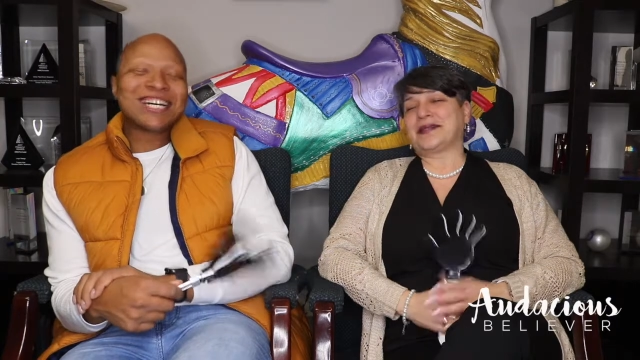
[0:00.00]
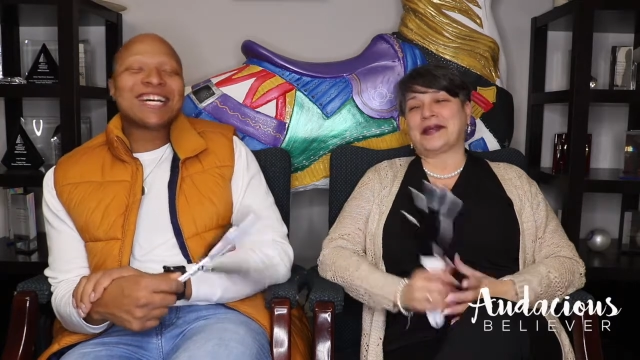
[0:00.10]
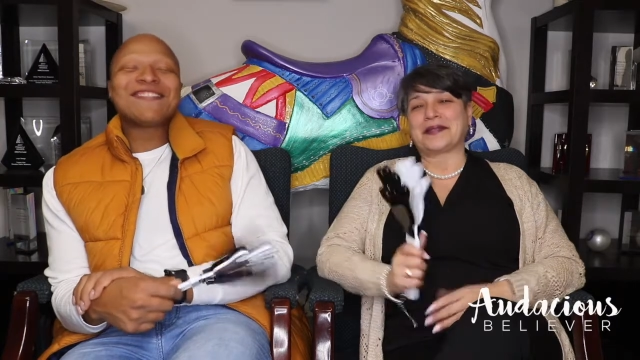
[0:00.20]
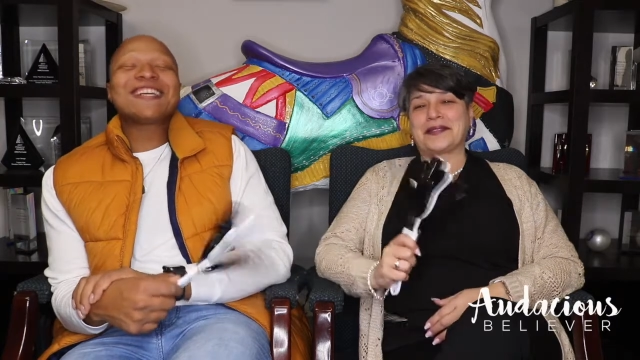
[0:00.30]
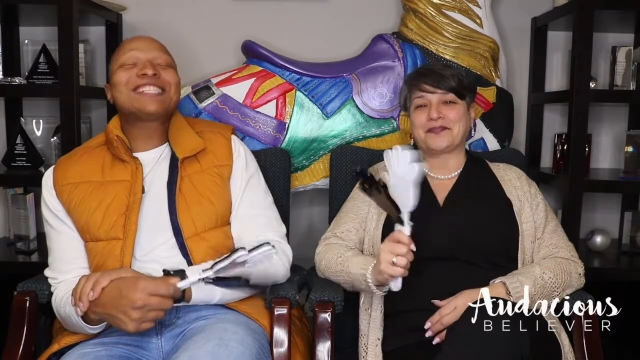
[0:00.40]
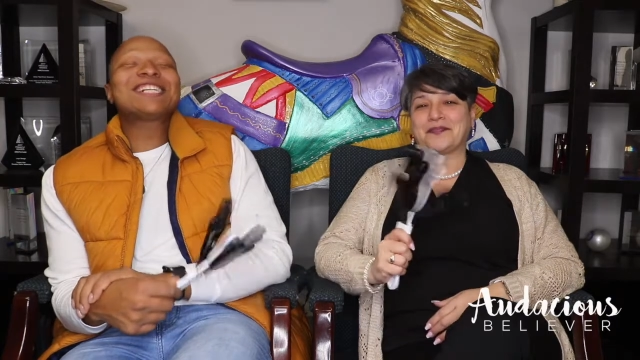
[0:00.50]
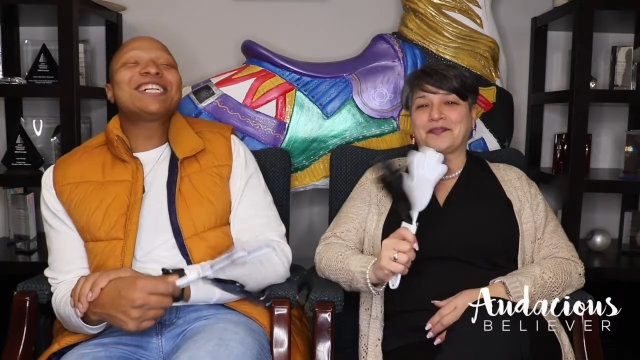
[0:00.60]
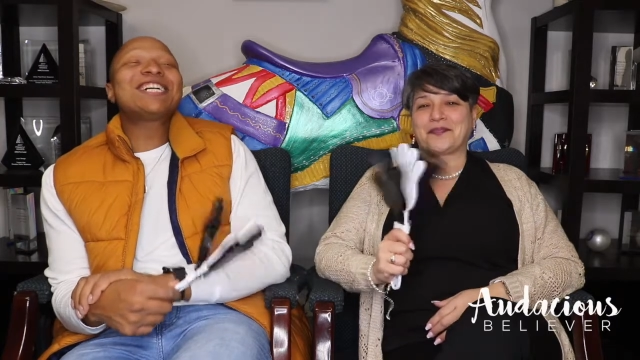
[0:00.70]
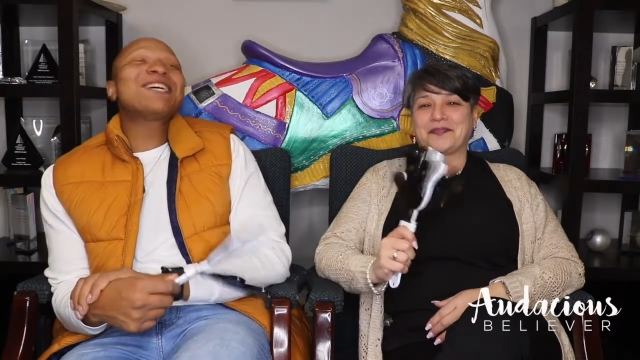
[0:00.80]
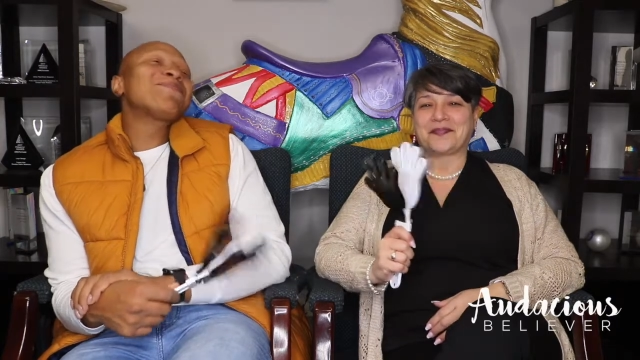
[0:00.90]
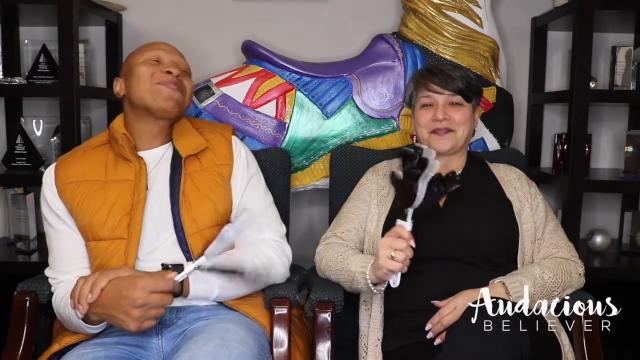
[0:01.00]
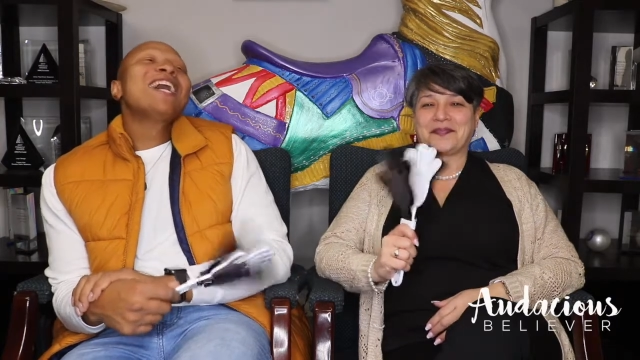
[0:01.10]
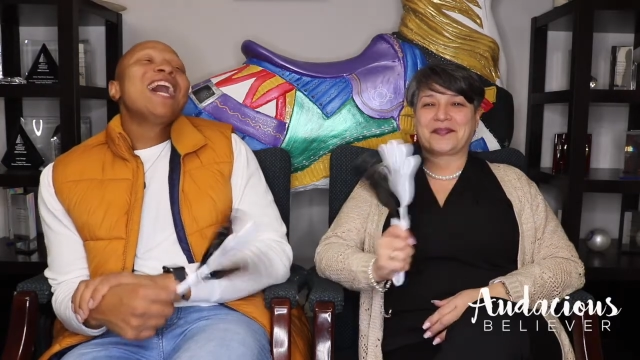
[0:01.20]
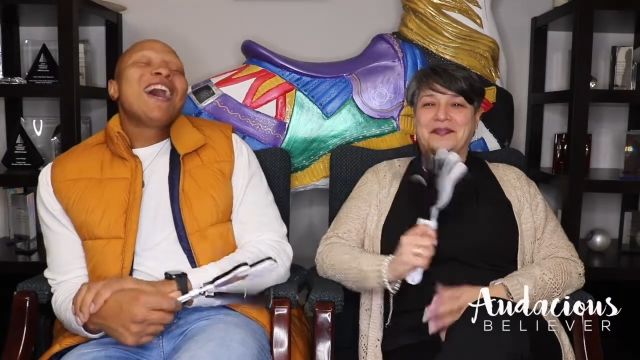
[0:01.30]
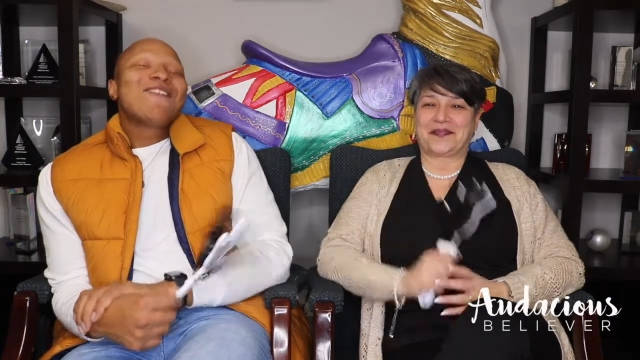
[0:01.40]
Speaker 1: That's
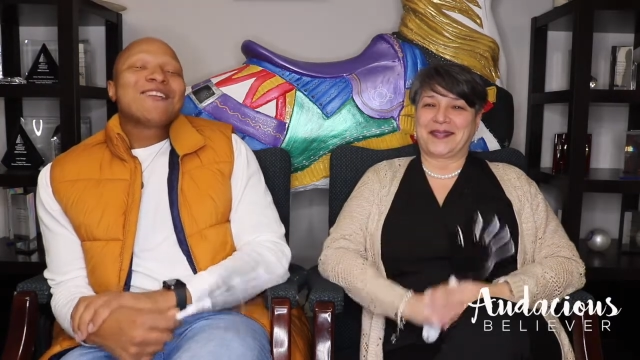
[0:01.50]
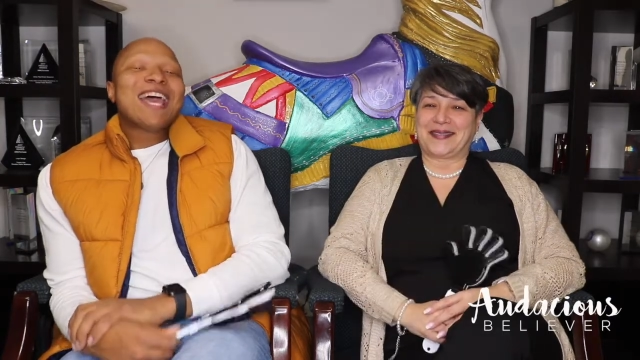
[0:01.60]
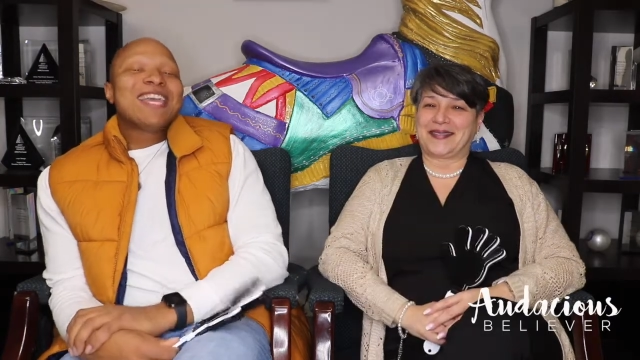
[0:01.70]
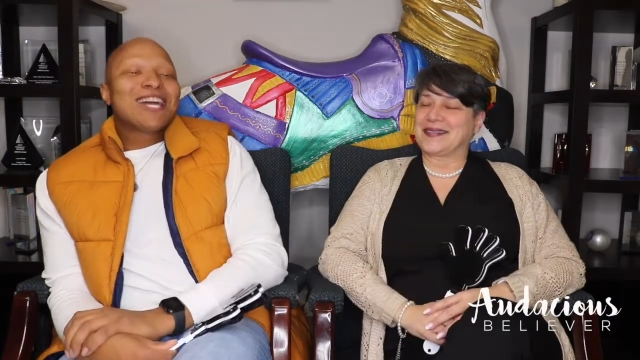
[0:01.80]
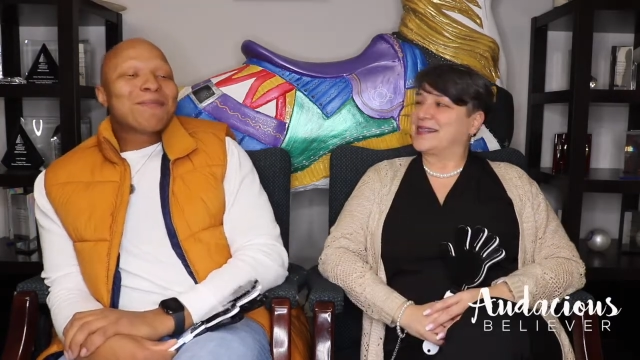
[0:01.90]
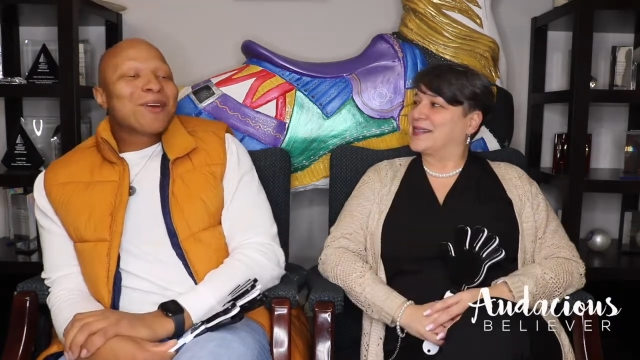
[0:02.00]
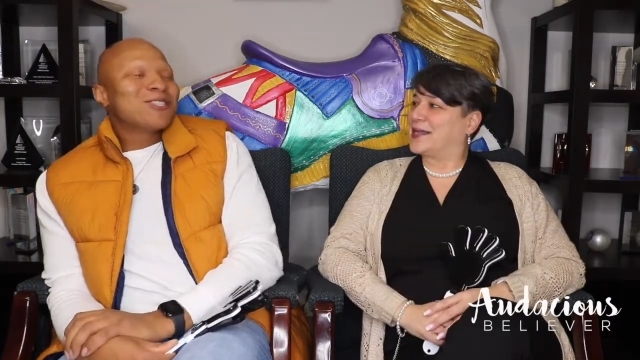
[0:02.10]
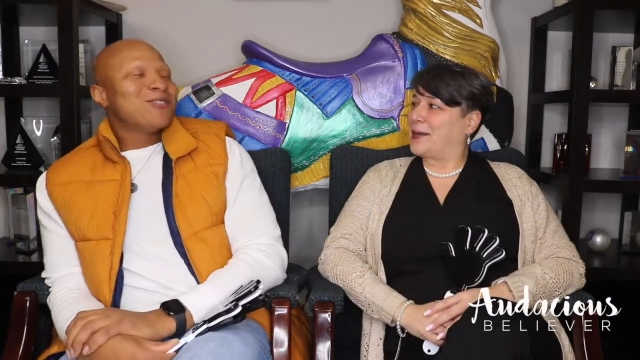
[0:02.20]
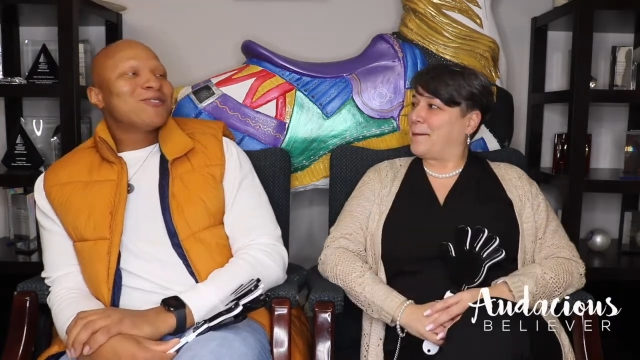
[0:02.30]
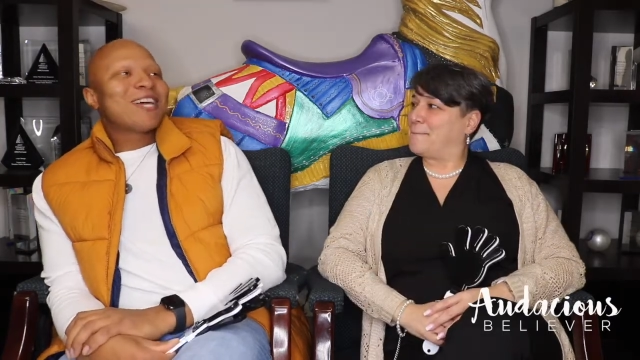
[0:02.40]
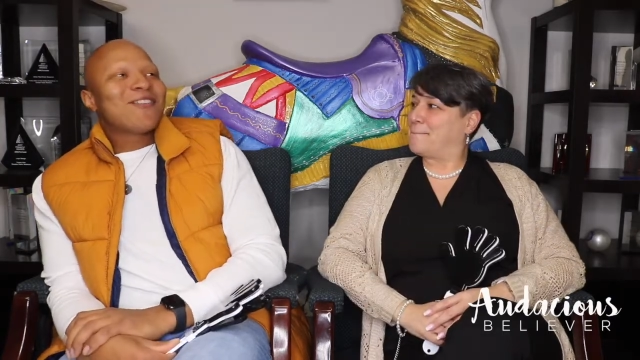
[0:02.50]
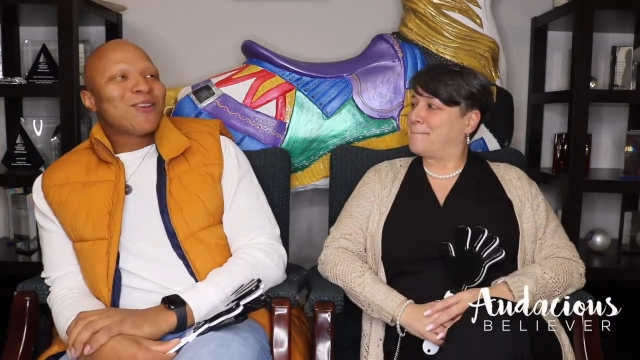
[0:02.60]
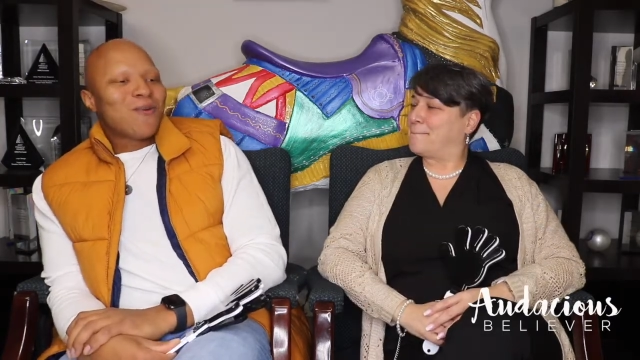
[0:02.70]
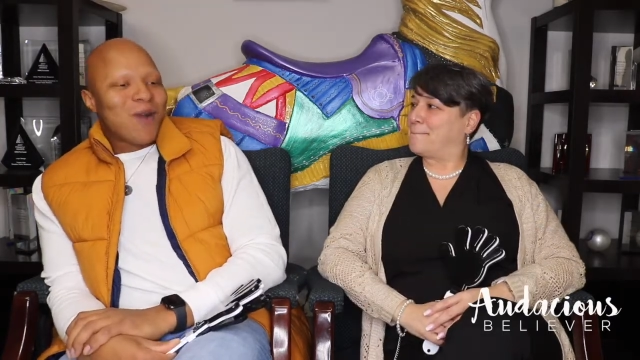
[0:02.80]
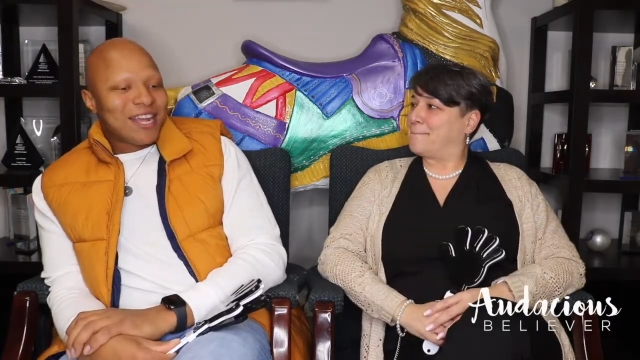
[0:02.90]
good. For that young person who's out
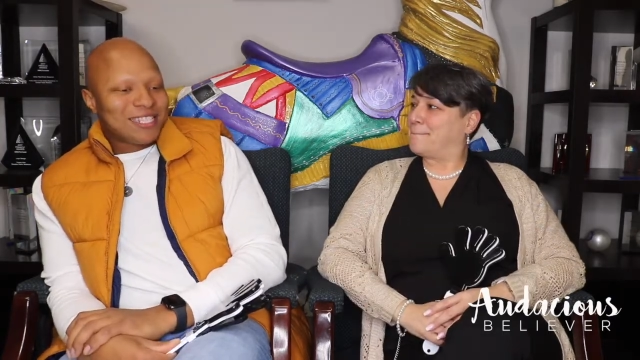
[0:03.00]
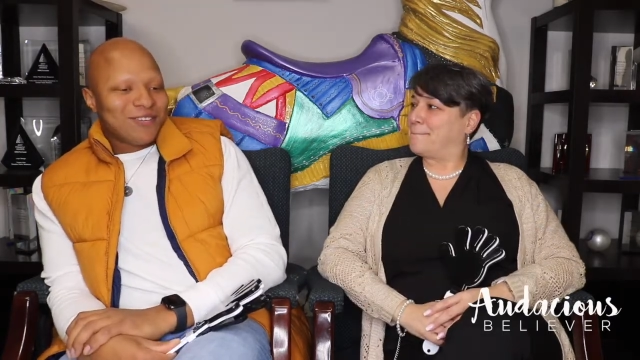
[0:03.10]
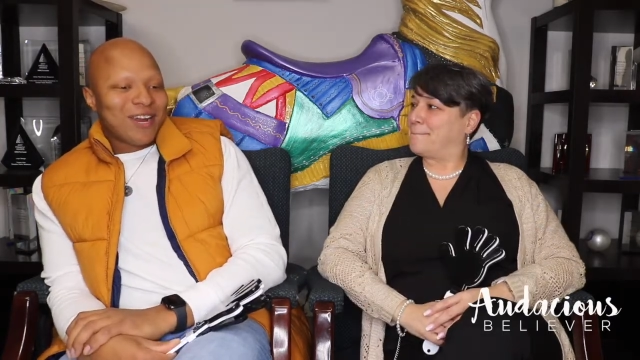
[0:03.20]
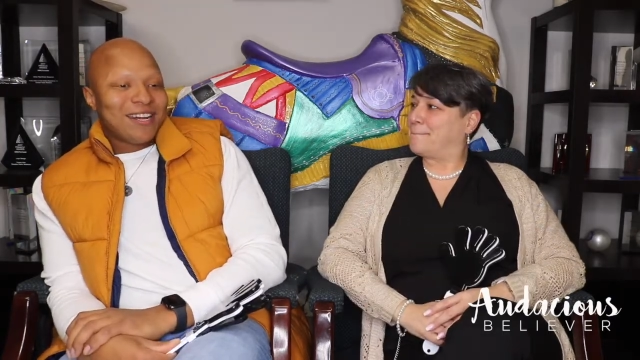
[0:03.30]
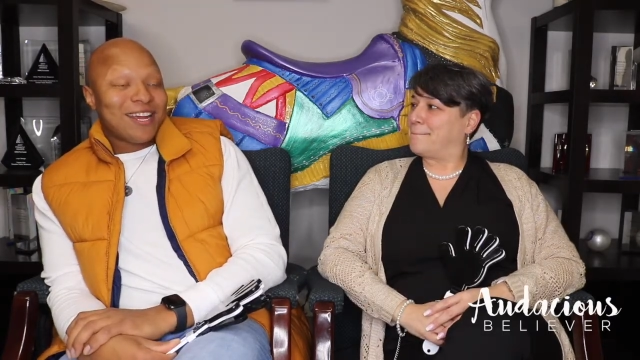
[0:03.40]
there watching right